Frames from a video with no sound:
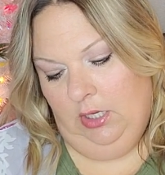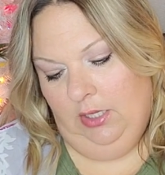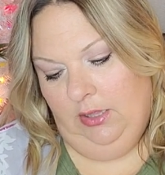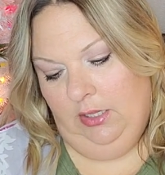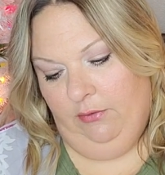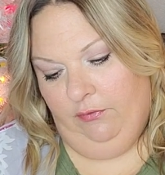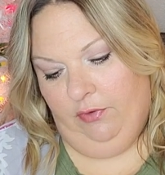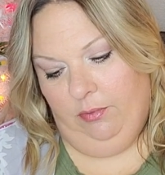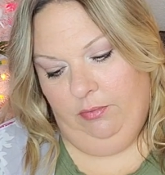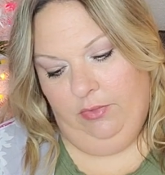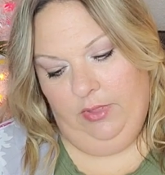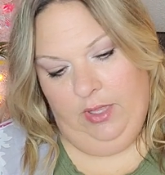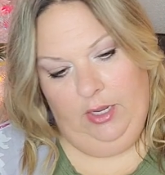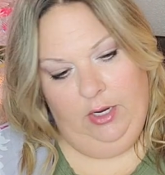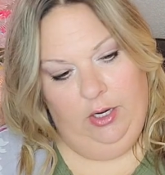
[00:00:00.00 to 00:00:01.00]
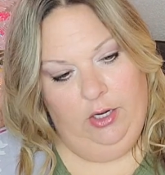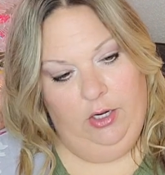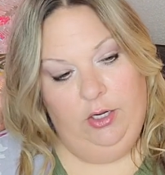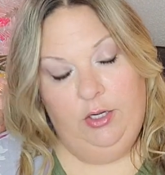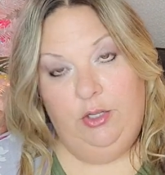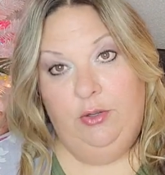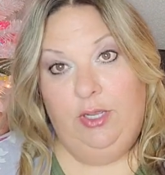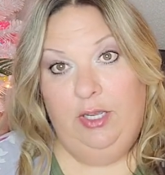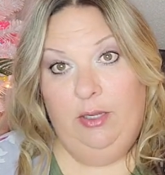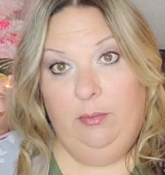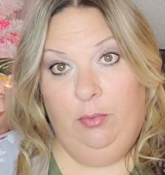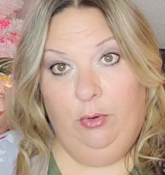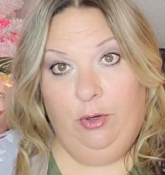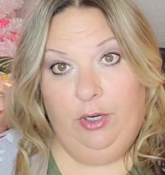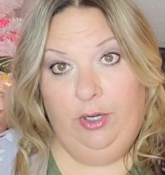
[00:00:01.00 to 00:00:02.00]
and then from there you get
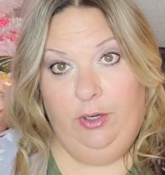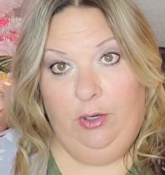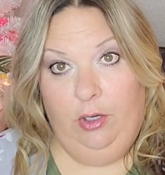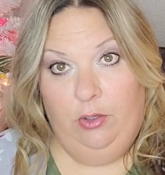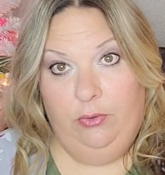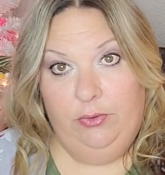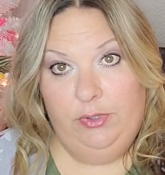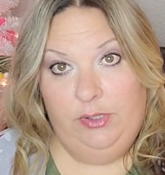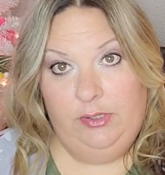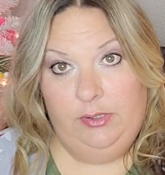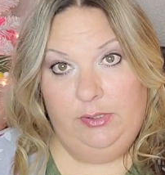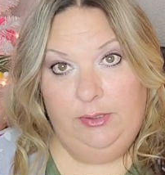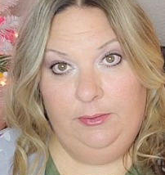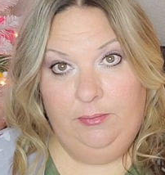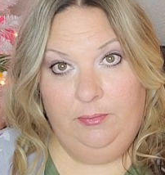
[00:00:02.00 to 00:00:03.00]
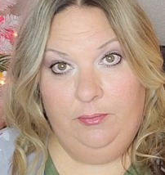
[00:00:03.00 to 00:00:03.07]
important notes